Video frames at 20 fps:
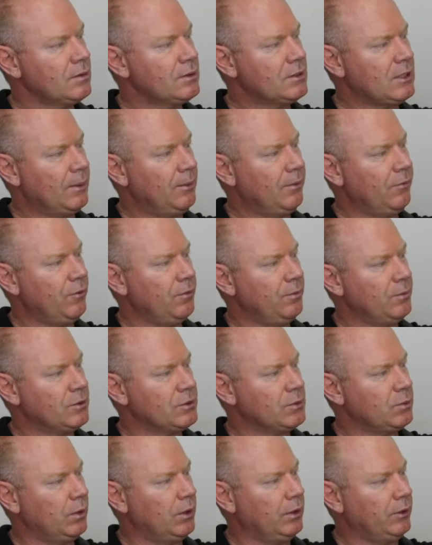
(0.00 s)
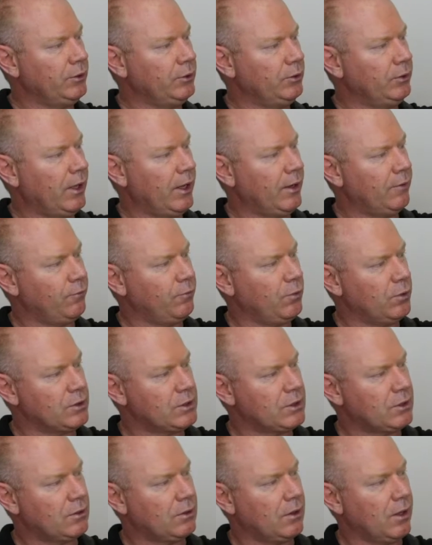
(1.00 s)
of them as well, you'll have
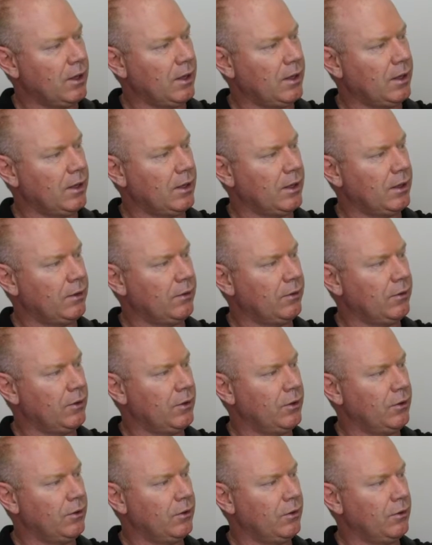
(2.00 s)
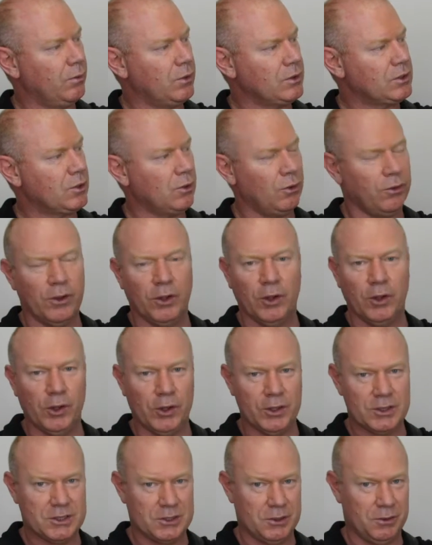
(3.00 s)
what's called the
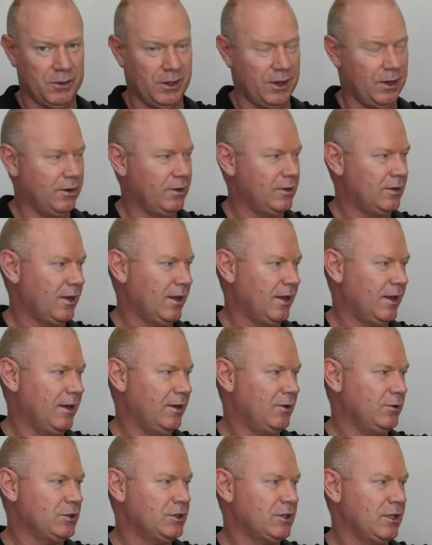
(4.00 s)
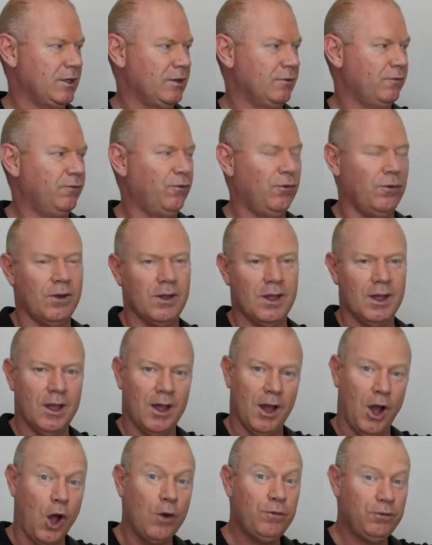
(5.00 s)
Hertz on there. You'll see
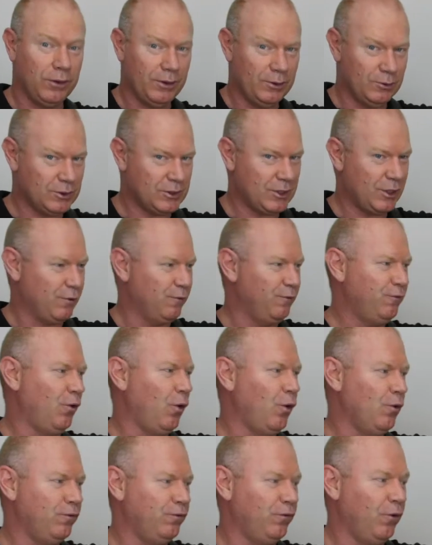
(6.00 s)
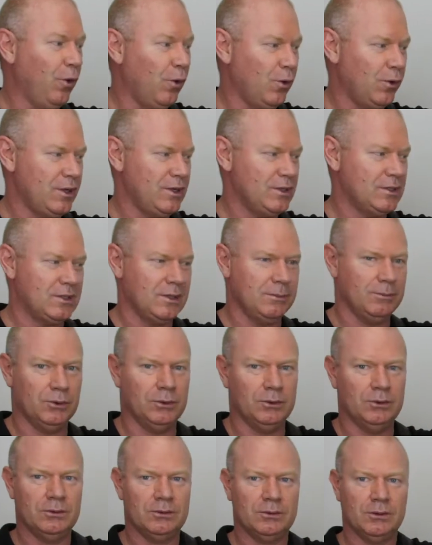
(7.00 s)
hopefully you'll see a 440
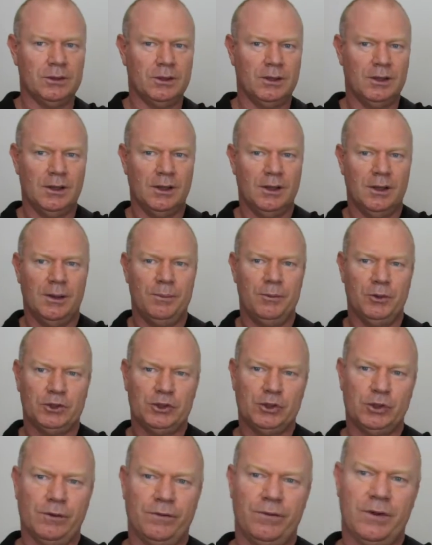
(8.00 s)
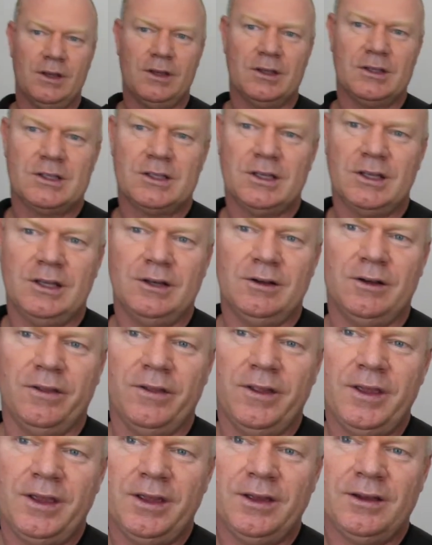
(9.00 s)
symbol. I'm not sure if you can see it on
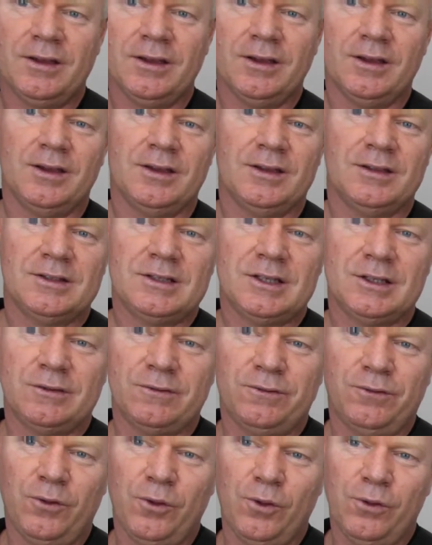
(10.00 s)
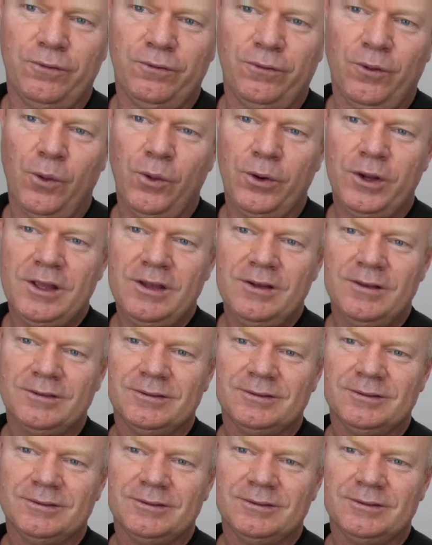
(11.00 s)
there. It says 440.